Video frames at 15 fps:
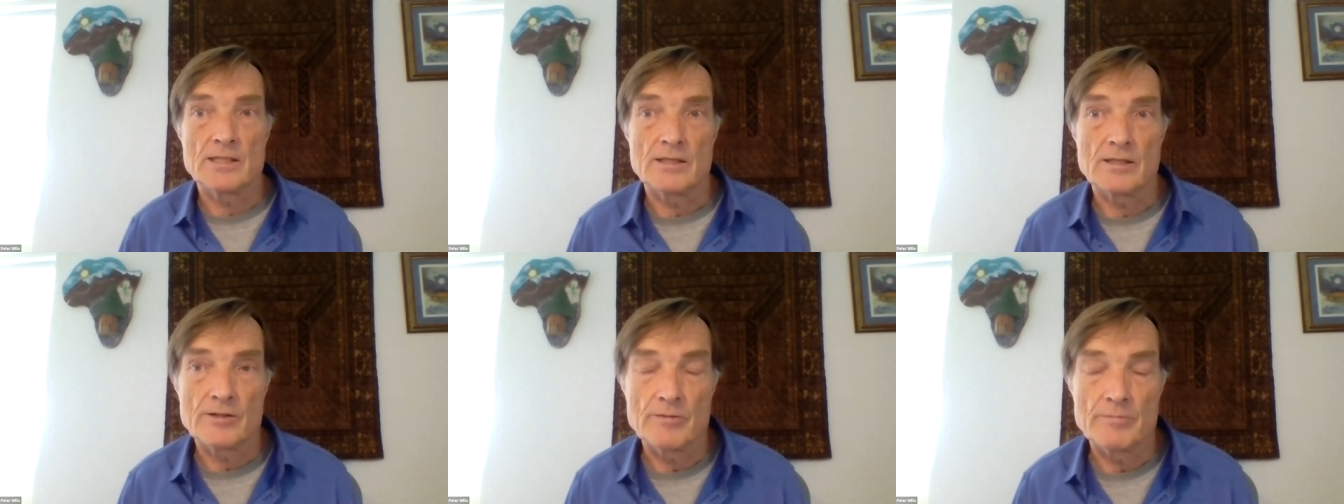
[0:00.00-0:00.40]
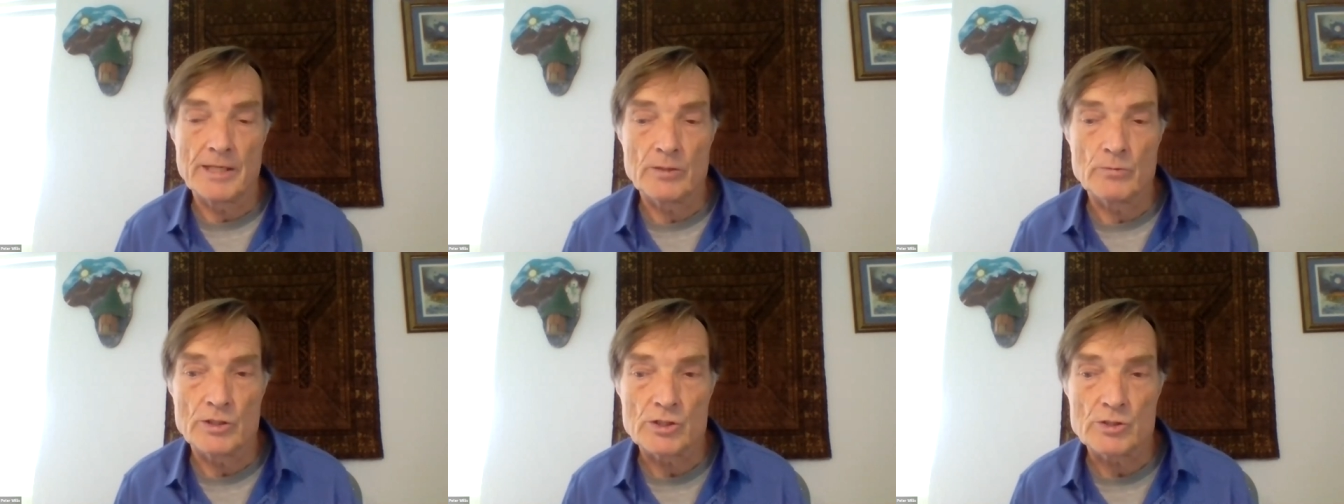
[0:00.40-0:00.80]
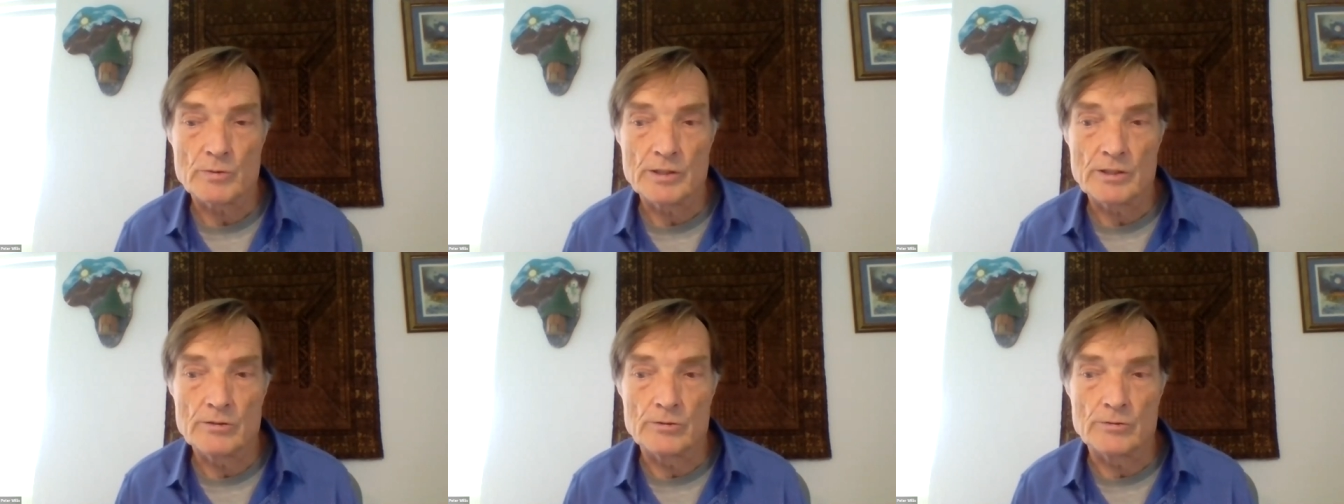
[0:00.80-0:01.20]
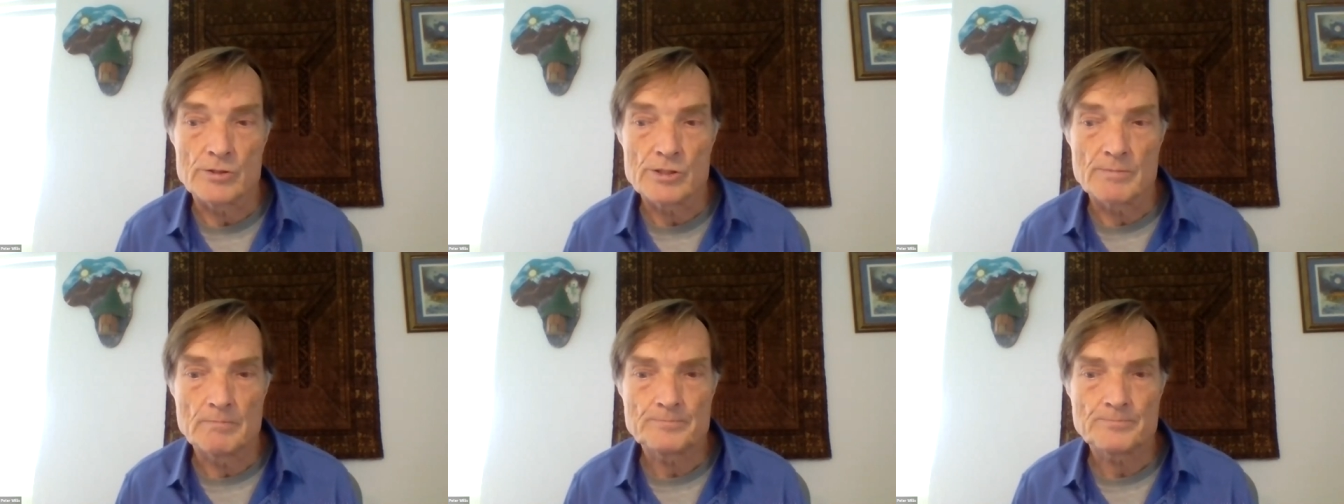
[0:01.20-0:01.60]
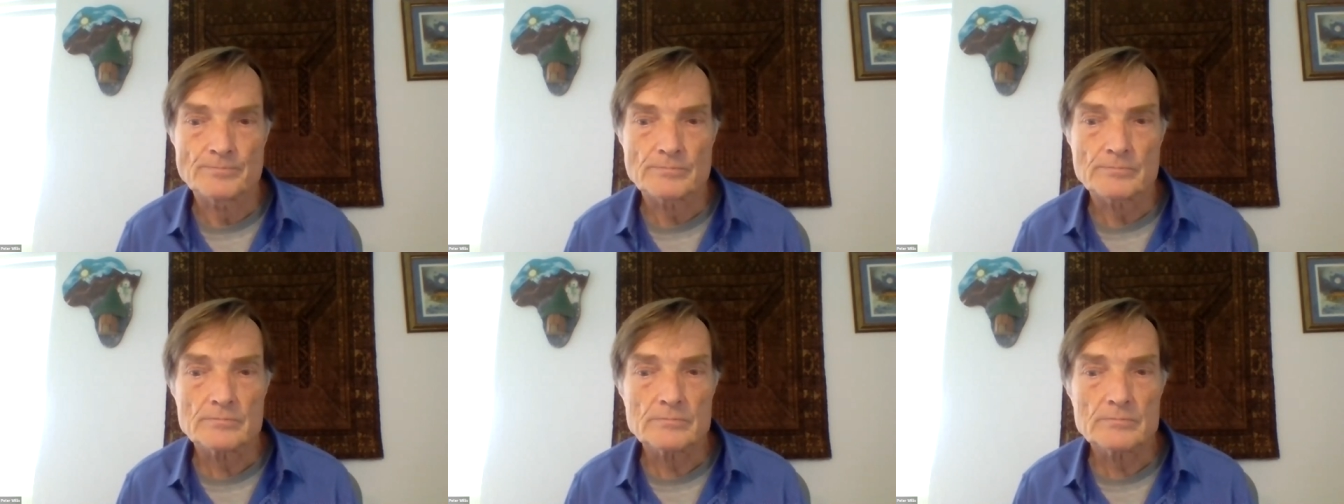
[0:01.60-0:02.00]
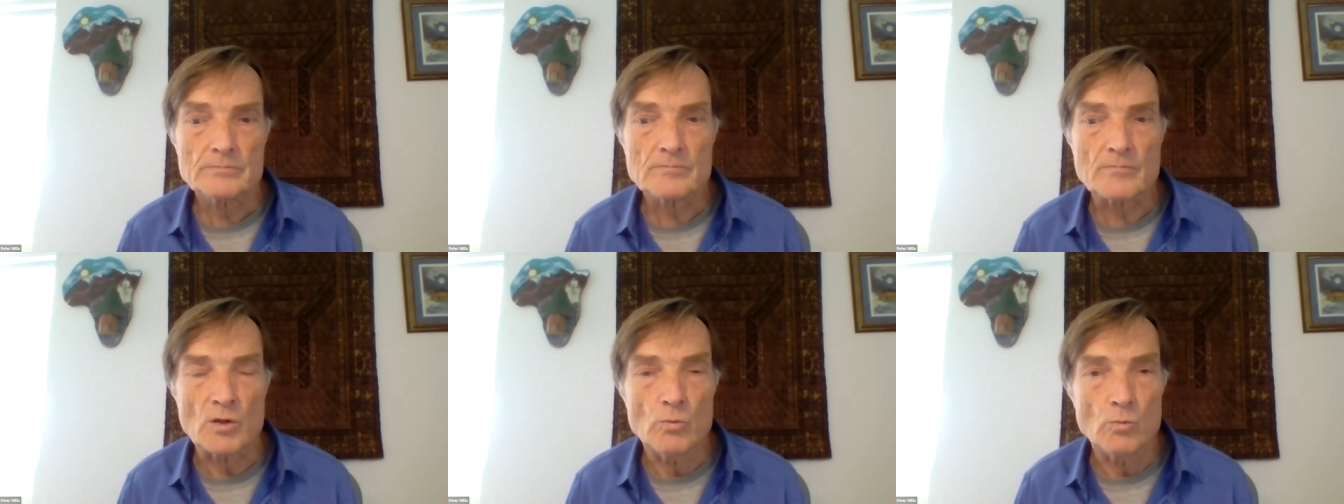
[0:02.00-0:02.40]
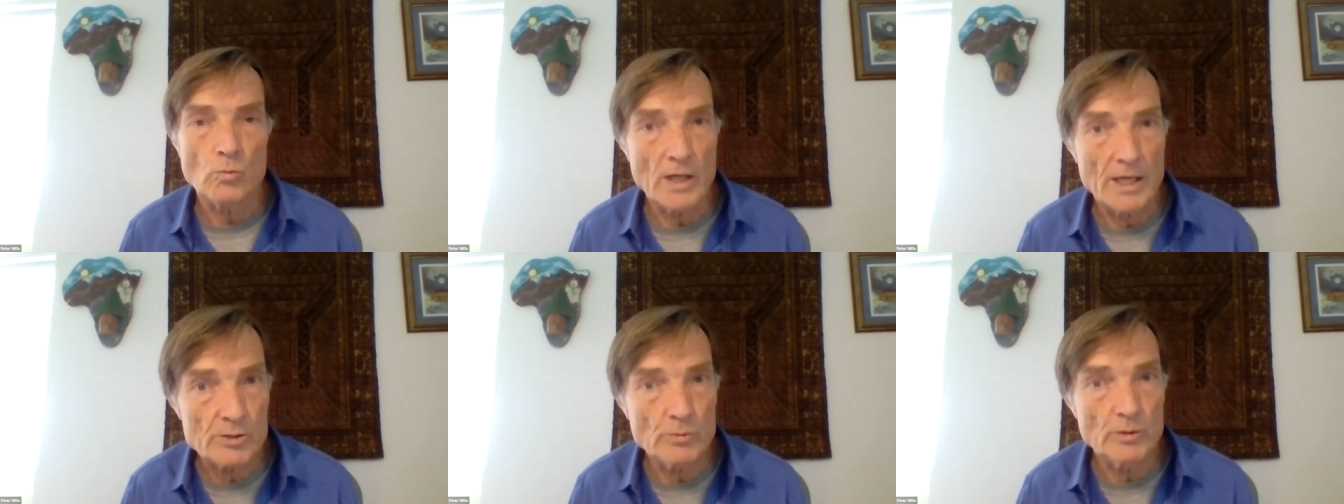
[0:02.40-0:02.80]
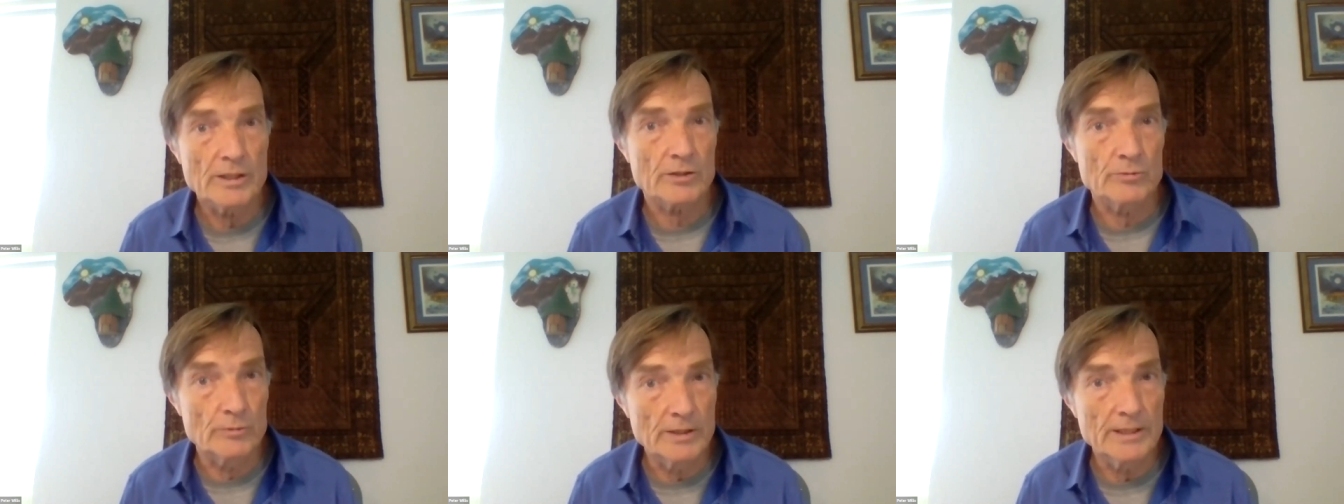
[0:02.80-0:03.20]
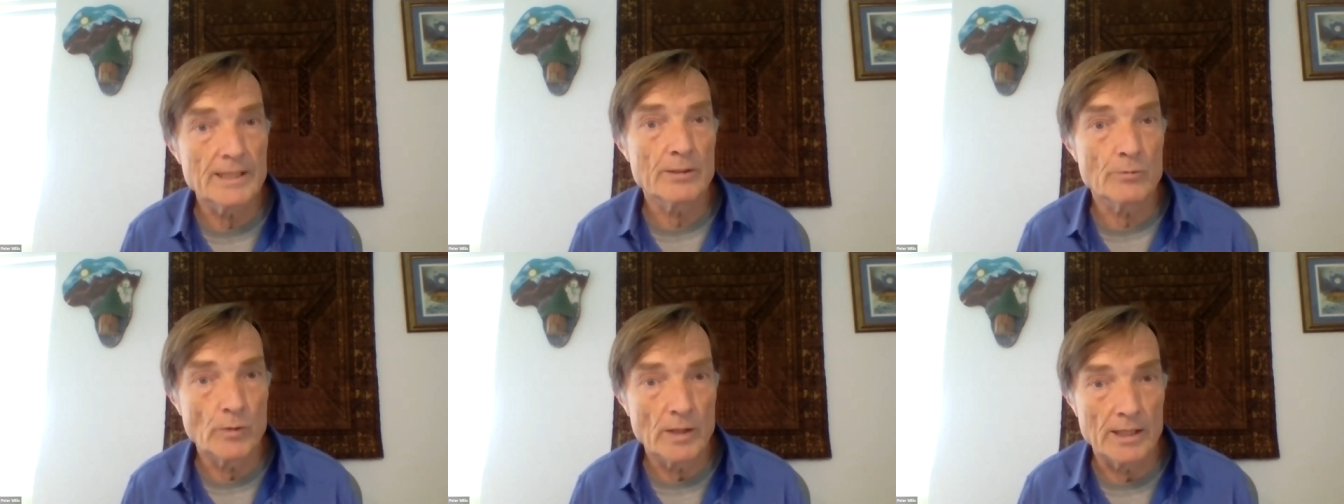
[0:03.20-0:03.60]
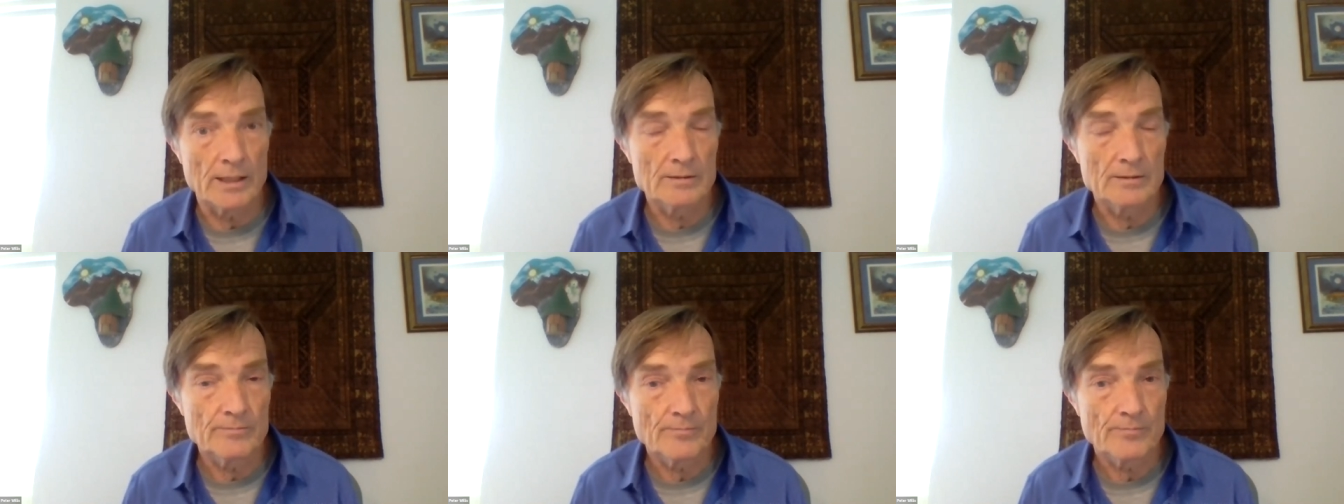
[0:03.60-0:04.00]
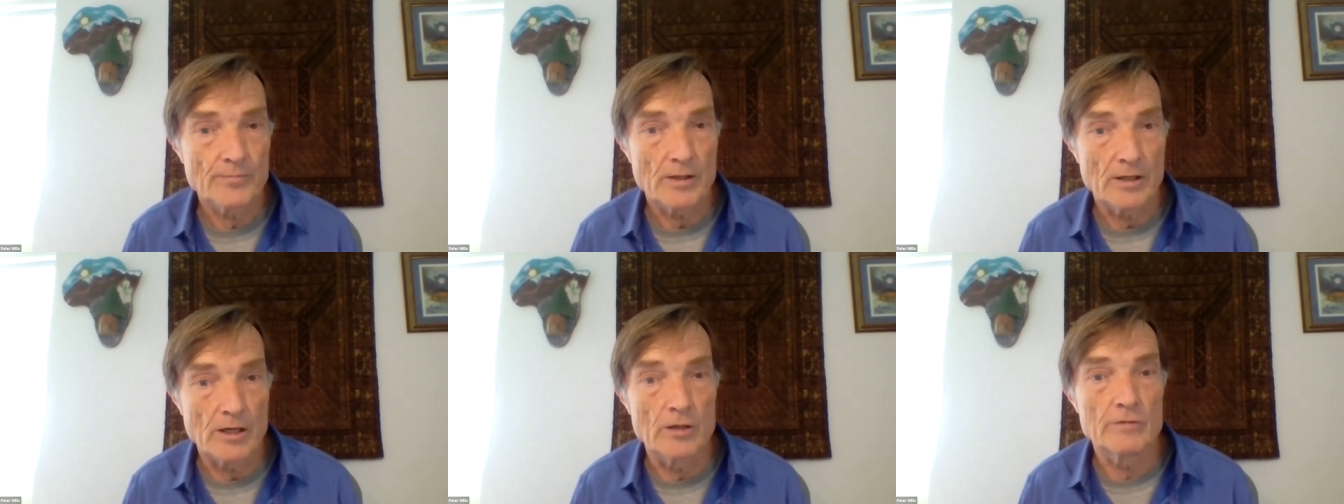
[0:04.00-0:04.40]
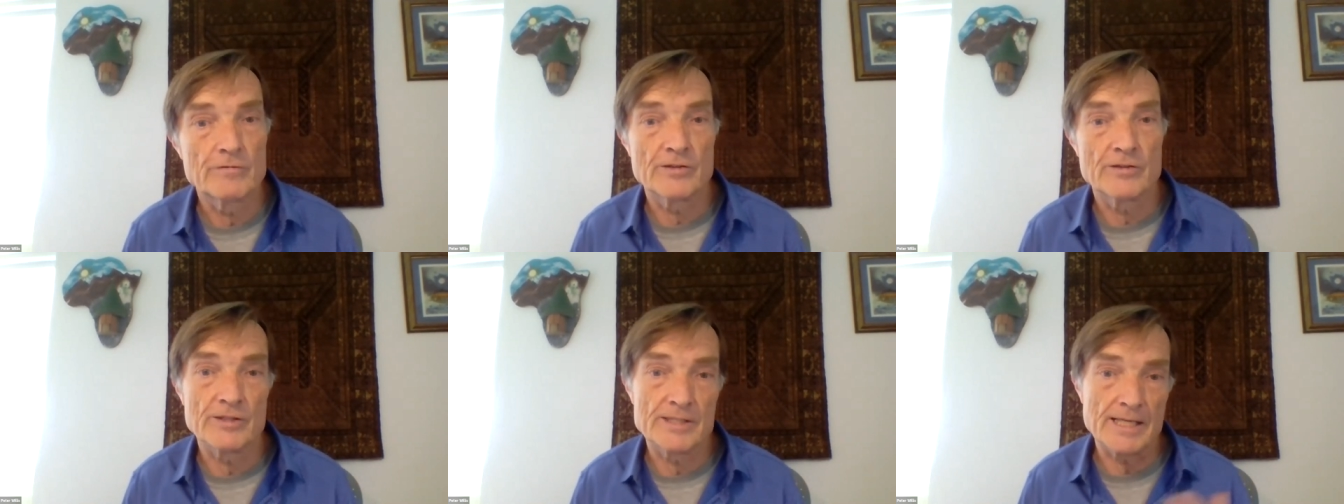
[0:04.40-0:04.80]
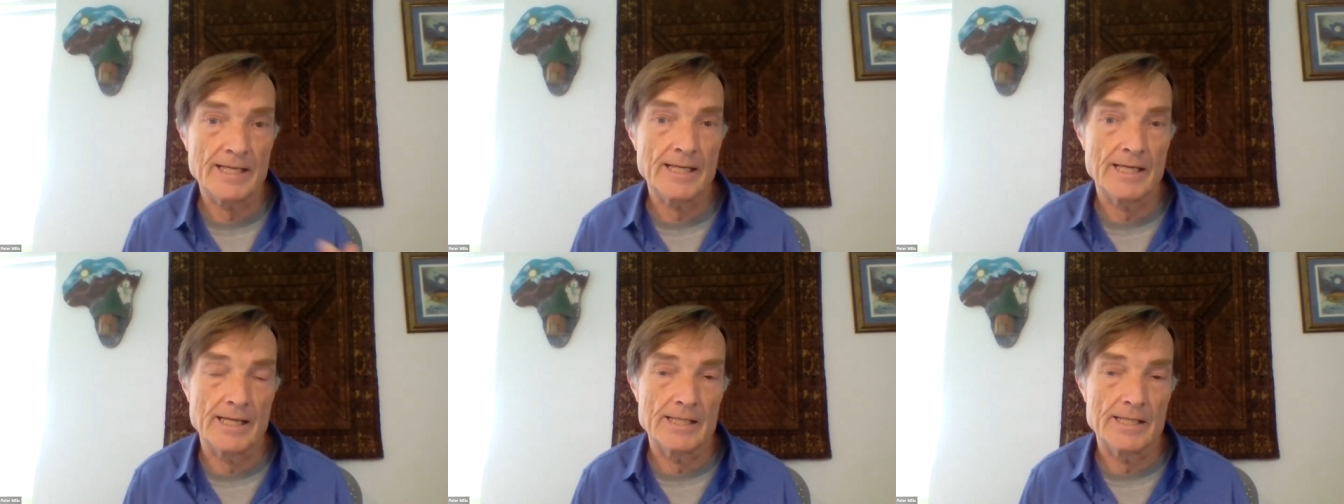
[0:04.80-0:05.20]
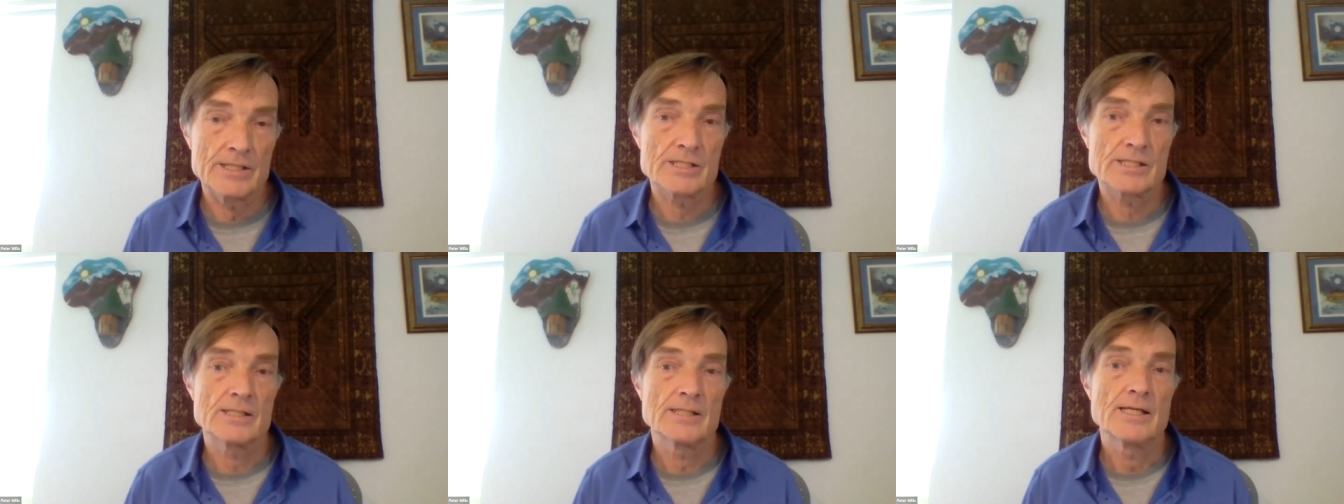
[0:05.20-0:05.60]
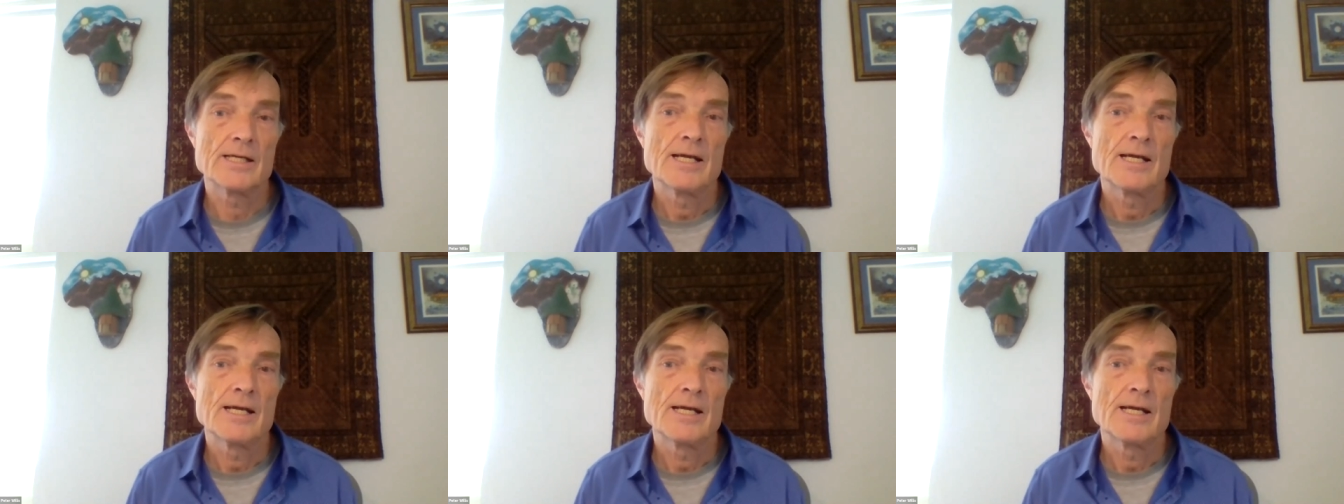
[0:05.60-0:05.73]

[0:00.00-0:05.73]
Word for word: uh, are the main ones we use, has worked really well over the decades